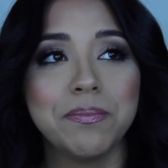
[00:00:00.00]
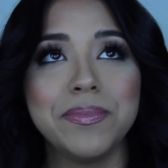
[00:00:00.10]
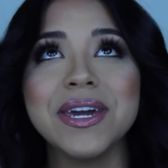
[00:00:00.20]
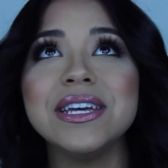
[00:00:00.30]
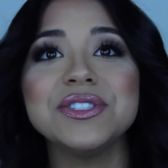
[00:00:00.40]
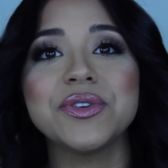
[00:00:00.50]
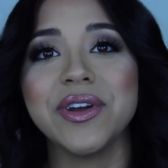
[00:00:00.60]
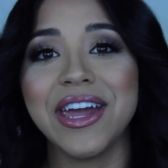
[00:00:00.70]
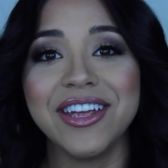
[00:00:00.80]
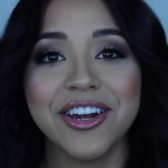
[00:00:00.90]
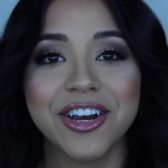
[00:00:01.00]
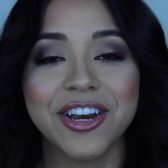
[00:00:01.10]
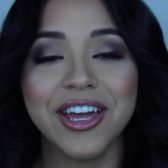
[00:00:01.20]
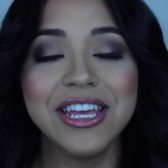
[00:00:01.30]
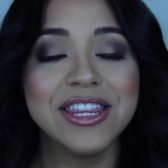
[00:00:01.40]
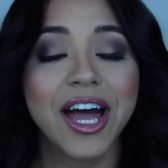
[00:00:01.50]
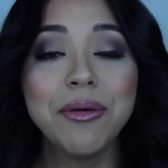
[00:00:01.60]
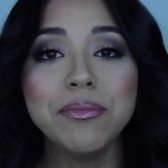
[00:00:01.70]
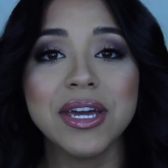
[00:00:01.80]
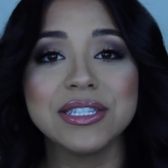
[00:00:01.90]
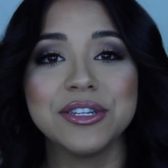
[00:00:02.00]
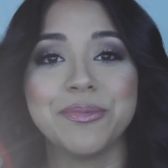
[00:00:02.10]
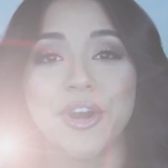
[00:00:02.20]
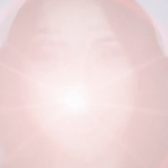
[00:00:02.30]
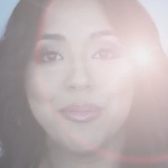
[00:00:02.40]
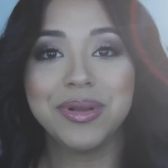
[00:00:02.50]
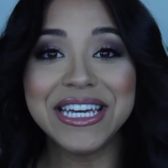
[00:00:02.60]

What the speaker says: biggest creator, and that makes you perfect.